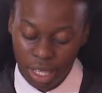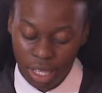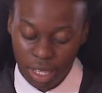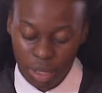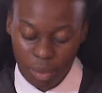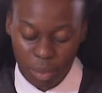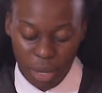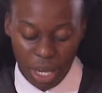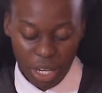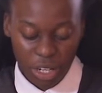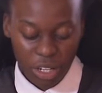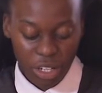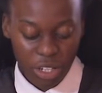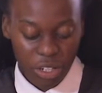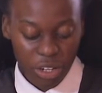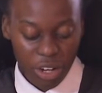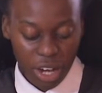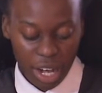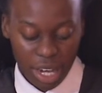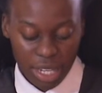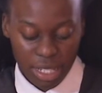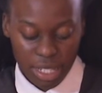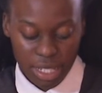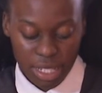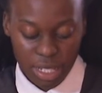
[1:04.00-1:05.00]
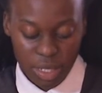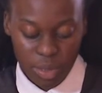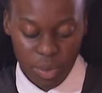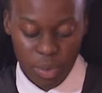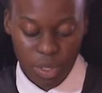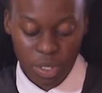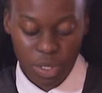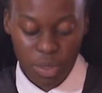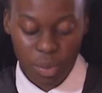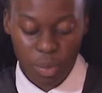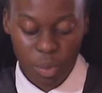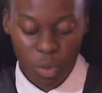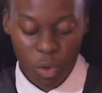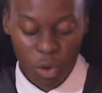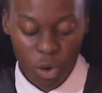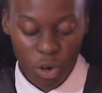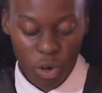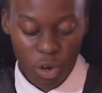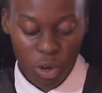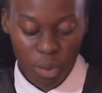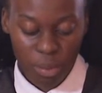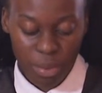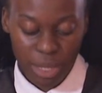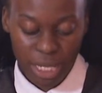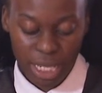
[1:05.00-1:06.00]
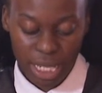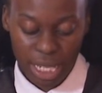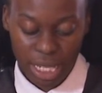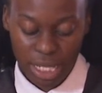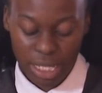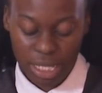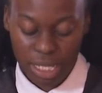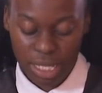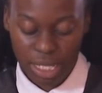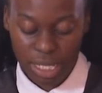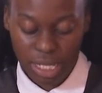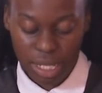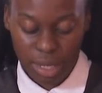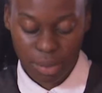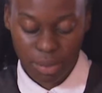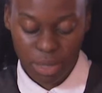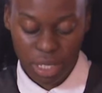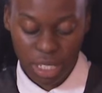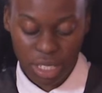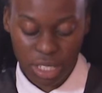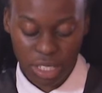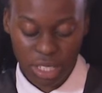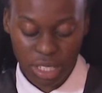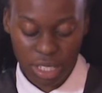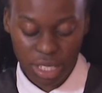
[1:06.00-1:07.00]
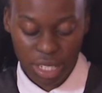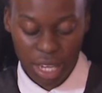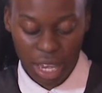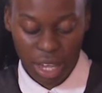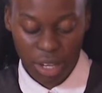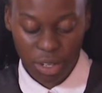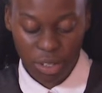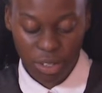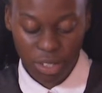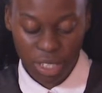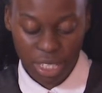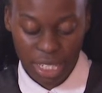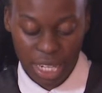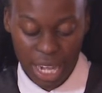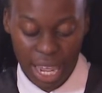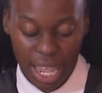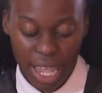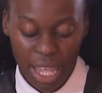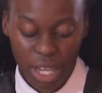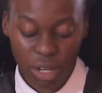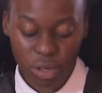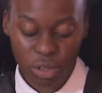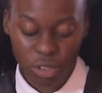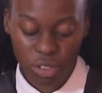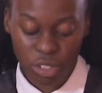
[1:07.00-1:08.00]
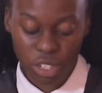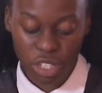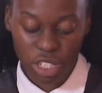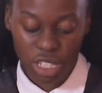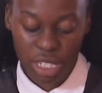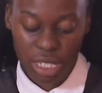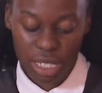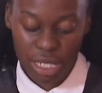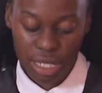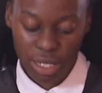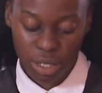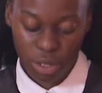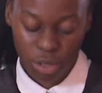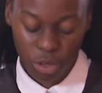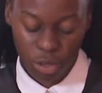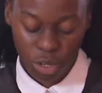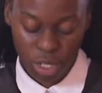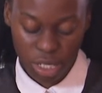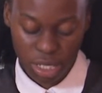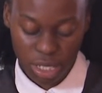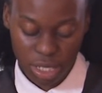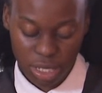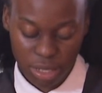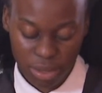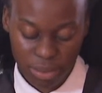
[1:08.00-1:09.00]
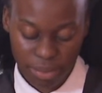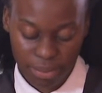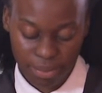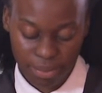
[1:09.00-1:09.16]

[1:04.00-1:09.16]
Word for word: The migrant crisis was a more complicated subject to tackle than I had originally thought.